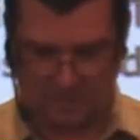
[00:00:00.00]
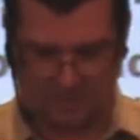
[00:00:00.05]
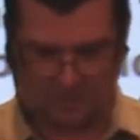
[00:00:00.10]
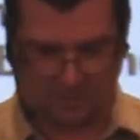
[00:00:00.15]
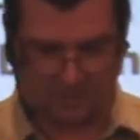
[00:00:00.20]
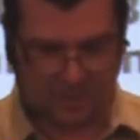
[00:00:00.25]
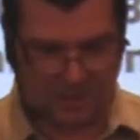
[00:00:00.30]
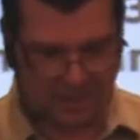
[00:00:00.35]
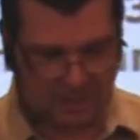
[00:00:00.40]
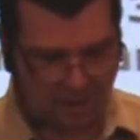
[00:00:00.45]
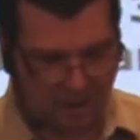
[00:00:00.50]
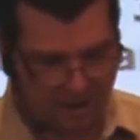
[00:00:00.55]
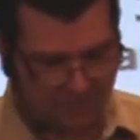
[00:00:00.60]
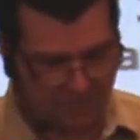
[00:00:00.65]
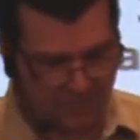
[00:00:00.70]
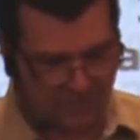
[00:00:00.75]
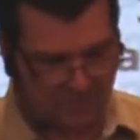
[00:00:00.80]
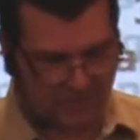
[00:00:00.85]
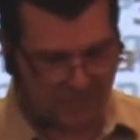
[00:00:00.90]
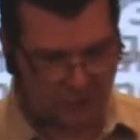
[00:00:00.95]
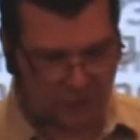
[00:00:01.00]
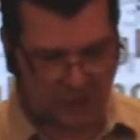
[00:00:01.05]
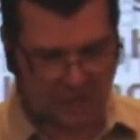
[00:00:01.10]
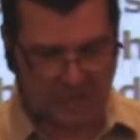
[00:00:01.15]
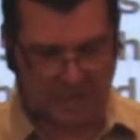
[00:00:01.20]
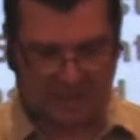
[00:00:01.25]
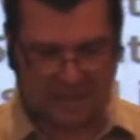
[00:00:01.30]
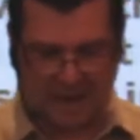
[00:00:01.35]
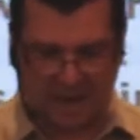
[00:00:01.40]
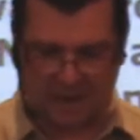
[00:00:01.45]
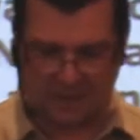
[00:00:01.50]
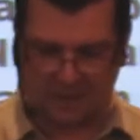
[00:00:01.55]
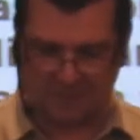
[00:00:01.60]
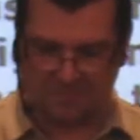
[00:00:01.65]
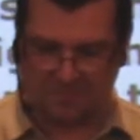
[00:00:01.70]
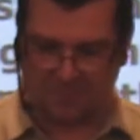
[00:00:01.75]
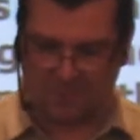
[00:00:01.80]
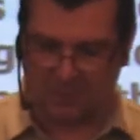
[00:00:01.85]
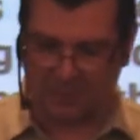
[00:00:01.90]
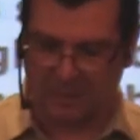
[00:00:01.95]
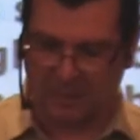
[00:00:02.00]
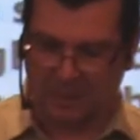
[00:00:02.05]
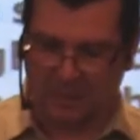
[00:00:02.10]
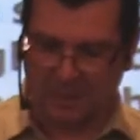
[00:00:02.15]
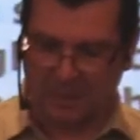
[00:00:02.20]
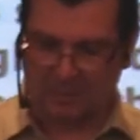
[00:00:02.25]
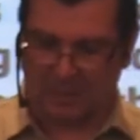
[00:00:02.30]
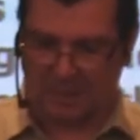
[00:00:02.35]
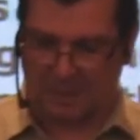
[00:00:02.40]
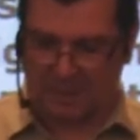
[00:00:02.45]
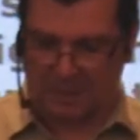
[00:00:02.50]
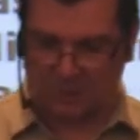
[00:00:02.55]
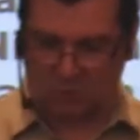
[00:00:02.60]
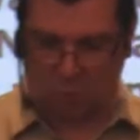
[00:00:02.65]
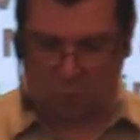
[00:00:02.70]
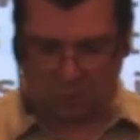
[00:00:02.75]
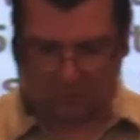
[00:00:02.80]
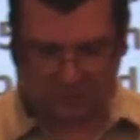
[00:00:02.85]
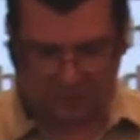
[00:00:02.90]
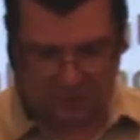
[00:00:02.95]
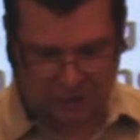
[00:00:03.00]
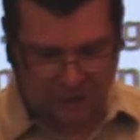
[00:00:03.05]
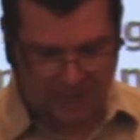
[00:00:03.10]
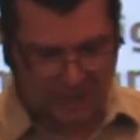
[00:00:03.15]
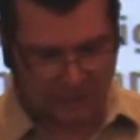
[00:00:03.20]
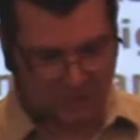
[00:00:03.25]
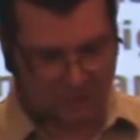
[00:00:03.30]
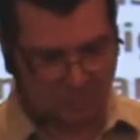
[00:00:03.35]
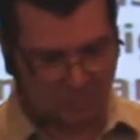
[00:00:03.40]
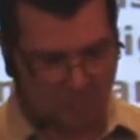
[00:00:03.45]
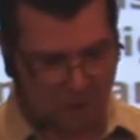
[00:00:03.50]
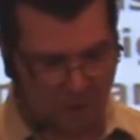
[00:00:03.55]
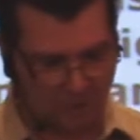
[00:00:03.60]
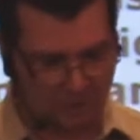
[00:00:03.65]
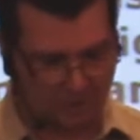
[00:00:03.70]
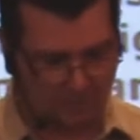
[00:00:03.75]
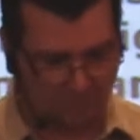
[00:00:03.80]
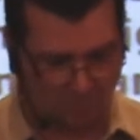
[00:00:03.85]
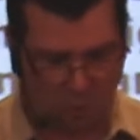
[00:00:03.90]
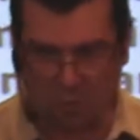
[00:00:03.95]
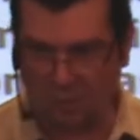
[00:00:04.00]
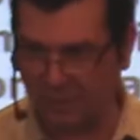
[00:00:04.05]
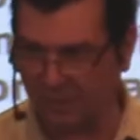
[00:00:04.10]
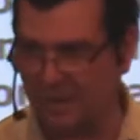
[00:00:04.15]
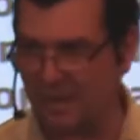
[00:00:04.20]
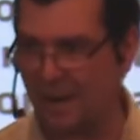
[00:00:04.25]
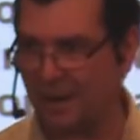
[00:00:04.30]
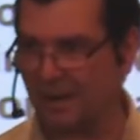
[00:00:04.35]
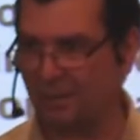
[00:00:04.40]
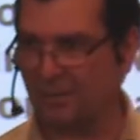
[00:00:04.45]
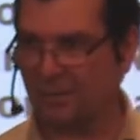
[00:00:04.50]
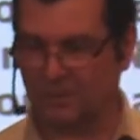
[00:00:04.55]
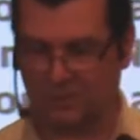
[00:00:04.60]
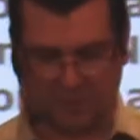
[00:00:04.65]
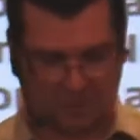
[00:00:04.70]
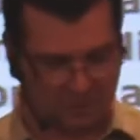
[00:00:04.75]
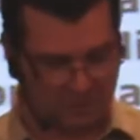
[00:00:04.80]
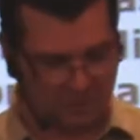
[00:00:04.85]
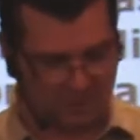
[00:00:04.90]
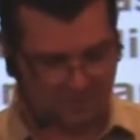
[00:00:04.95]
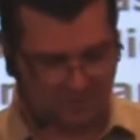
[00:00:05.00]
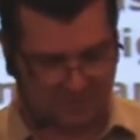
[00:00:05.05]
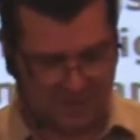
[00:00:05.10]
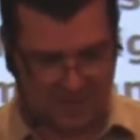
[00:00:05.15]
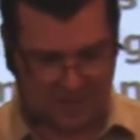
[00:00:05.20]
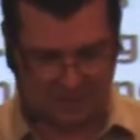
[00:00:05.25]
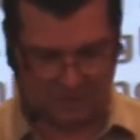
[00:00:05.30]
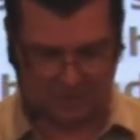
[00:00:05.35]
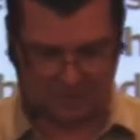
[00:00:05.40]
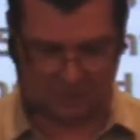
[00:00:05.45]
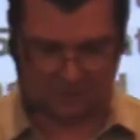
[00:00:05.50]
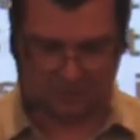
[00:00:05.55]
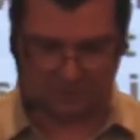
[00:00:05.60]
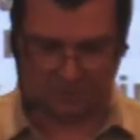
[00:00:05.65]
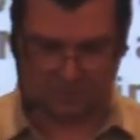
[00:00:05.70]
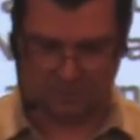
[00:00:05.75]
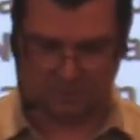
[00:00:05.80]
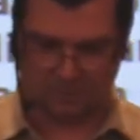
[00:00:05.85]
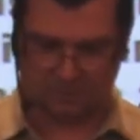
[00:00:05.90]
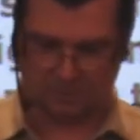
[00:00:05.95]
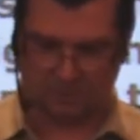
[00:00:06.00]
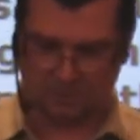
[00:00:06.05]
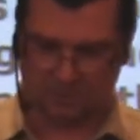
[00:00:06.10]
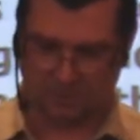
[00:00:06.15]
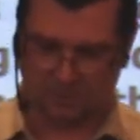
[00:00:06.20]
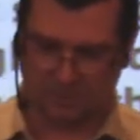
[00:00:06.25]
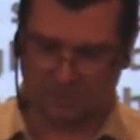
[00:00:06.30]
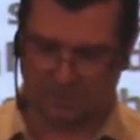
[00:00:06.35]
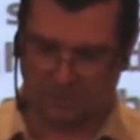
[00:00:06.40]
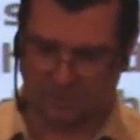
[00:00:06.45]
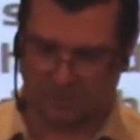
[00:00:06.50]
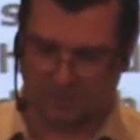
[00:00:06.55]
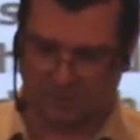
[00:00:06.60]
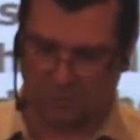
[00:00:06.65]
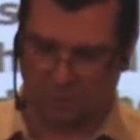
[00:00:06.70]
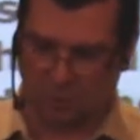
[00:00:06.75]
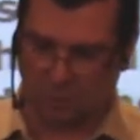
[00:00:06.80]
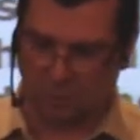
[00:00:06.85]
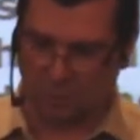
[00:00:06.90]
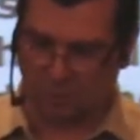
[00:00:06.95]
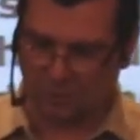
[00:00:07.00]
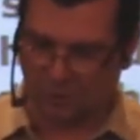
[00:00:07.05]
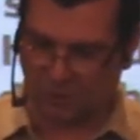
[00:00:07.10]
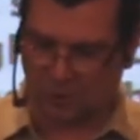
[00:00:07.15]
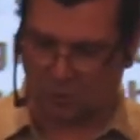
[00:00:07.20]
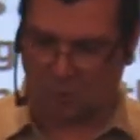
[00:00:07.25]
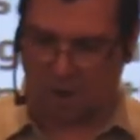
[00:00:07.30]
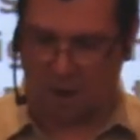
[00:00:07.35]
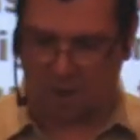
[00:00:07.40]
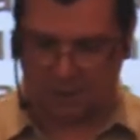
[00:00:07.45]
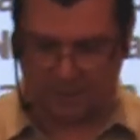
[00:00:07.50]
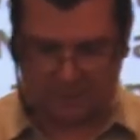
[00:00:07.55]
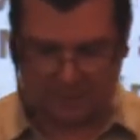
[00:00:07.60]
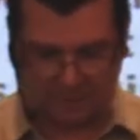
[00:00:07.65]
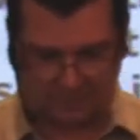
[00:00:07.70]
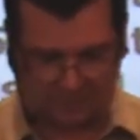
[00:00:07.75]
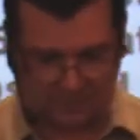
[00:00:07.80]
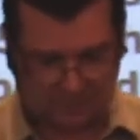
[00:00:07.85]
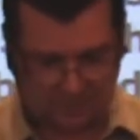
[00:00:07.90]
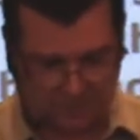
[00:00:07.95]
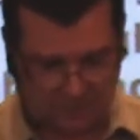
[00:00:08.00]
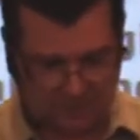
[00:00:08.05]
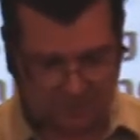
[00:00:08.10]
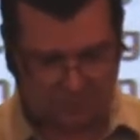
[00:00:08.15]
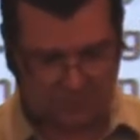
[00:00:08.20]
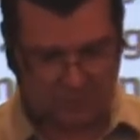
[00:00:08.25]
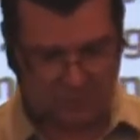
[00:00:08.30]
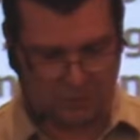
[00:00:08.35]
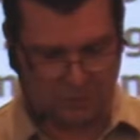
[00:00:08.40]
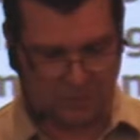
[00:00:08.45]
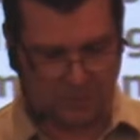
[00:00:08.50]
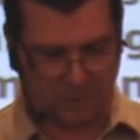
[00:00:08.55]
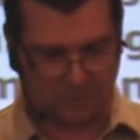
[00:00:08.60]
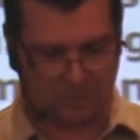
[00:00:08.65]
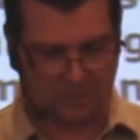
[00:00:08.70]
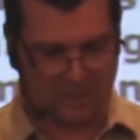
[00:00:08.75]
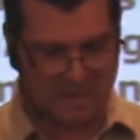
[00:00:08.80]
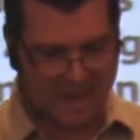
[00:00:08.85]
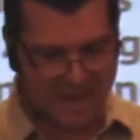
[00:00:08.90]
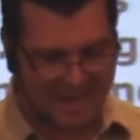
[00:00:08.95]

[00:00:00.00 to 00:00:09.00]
For he had often been chained hand and foot, but he tore the chains apart and broke the irons on his feet. No one was strong enough to subdue him.